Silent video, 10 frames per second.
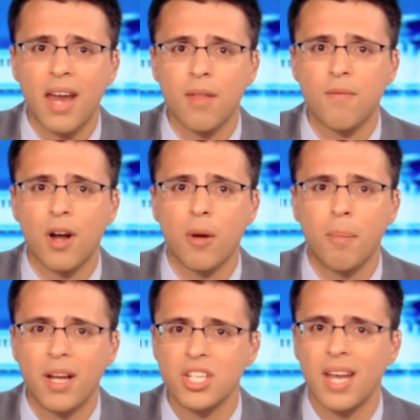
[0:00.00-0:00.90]
of the federal
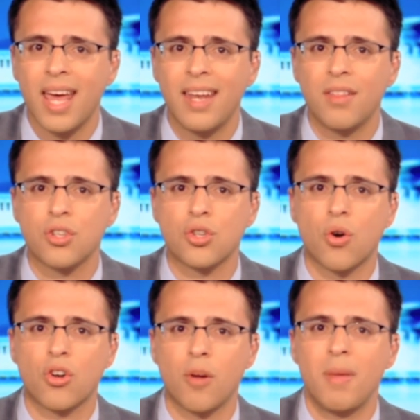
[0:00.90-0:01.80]
budget, and in the
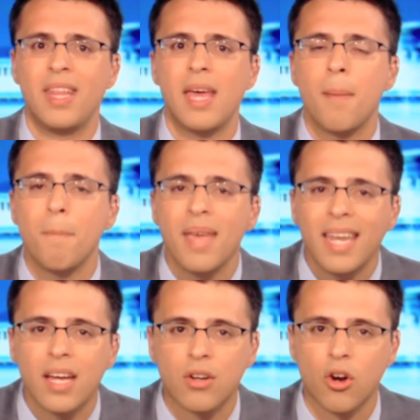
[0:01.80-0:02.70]
short term, in the
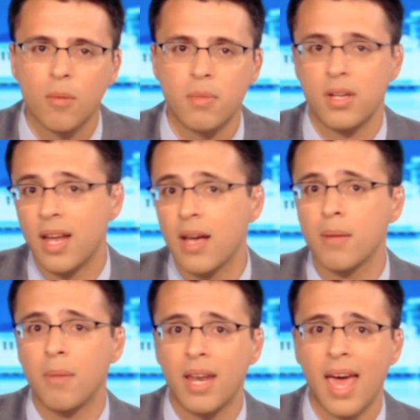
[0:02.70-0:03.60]
immediate term, you
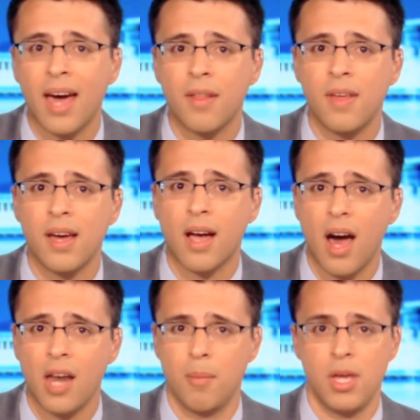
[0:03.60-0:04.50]
take money out of the
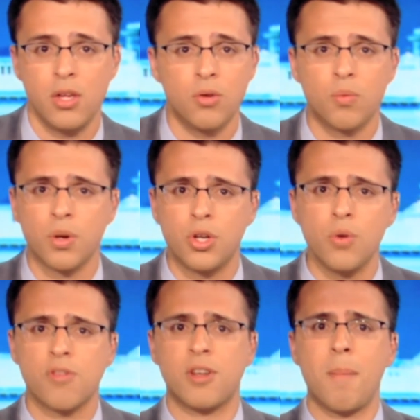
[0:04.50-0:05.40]
economy. You
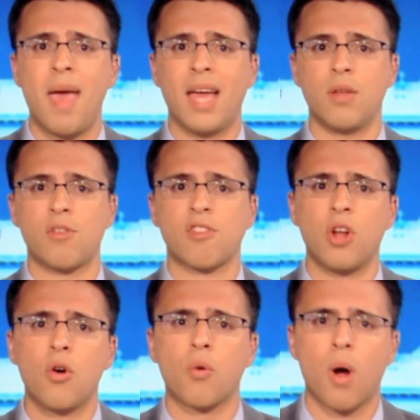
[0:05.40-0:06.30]
reduce demand, you
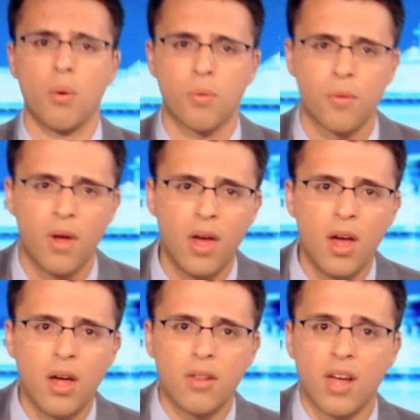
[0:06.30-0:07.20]
slow growth. The